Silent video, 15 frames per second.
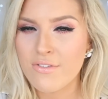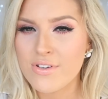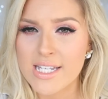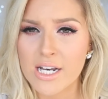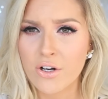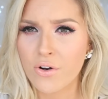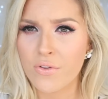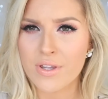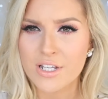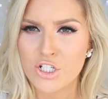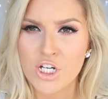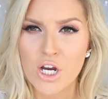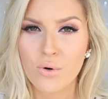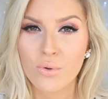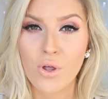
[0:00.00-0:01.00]
I haven't done it on
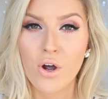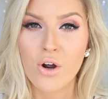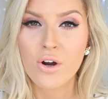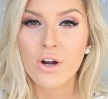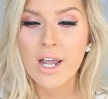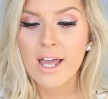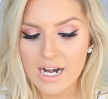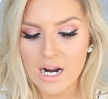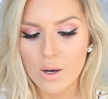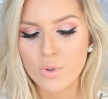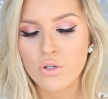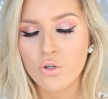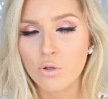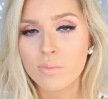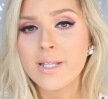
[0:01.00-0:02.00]
this channel though, and I
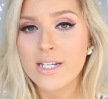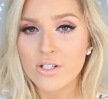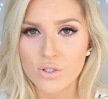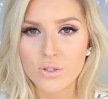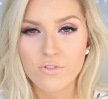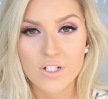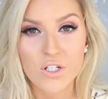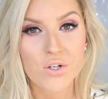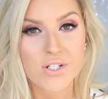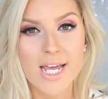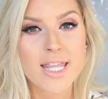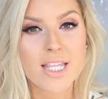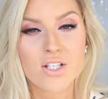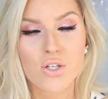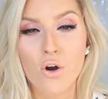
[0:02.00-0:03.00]
would normally do videos
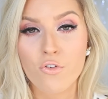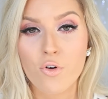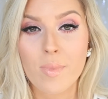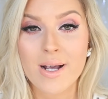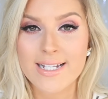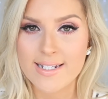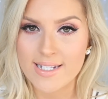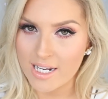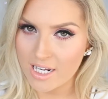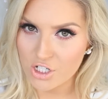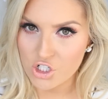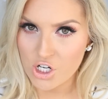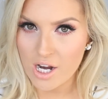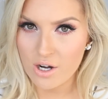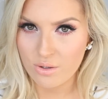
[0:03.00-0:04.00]
like this over on my
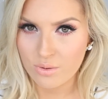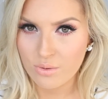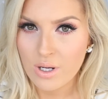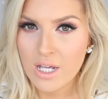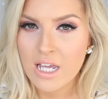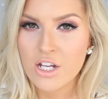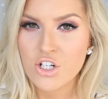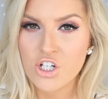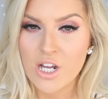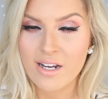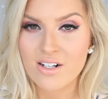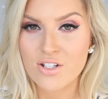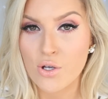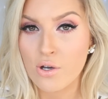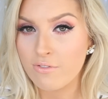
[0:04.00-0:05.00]
second channel,
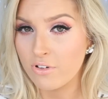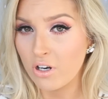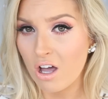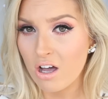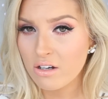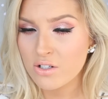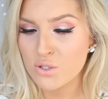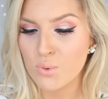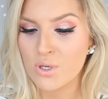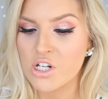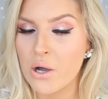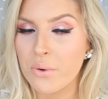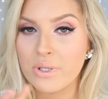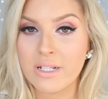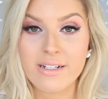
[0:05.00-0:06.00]
Shaaanxo Vlogs,
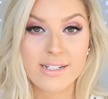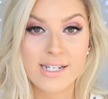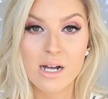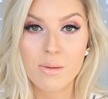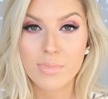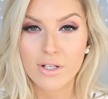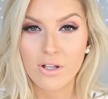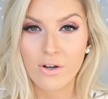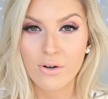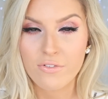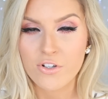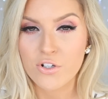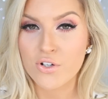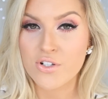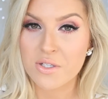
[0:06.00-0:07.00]
which I will link down below.
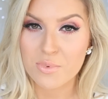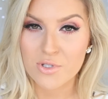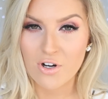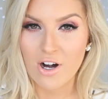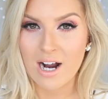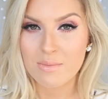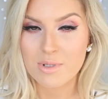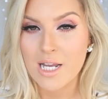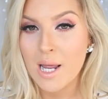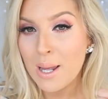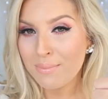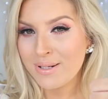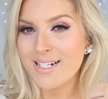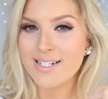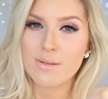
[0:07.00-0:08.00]
If you're not subscribed,
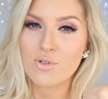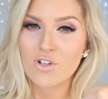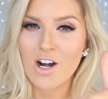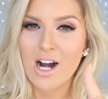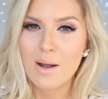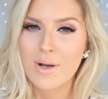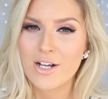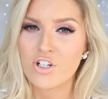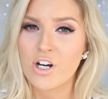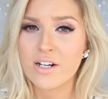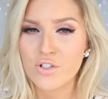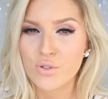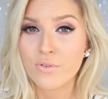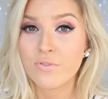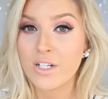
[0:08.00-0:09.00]
please subscribe. I
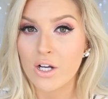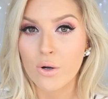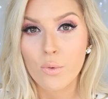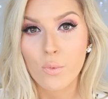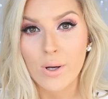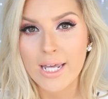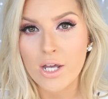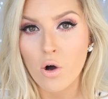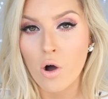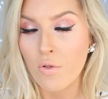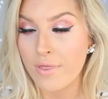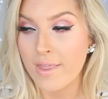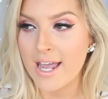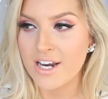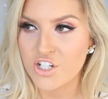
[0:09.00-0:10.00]
try to do a video a week
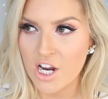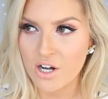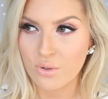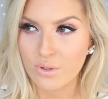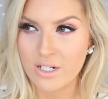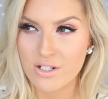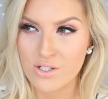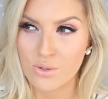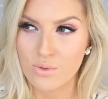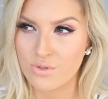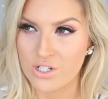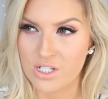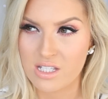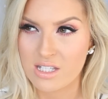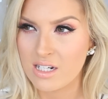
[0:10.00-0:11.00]
on that channel and it's all
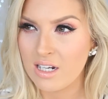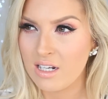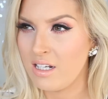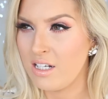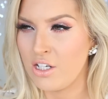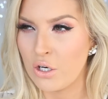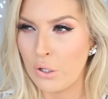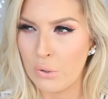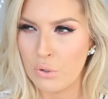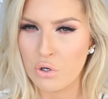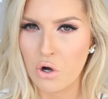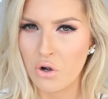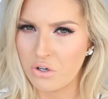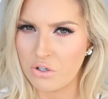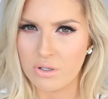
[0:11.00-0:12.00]
just, you know,
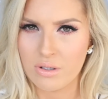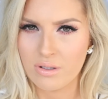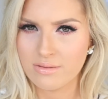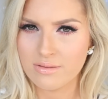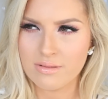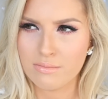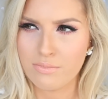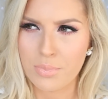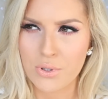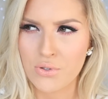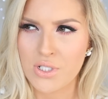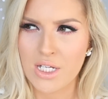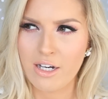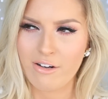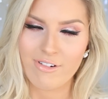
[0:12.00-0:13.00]

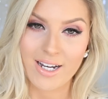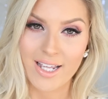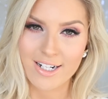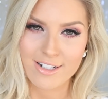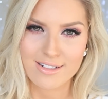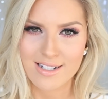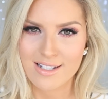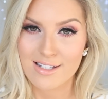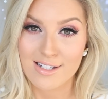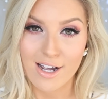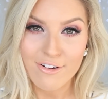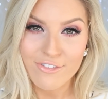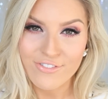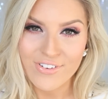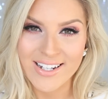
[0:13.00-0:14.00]
non-beauty related
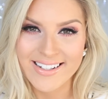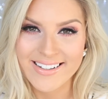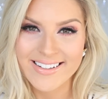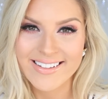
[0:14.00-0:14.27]
stuff.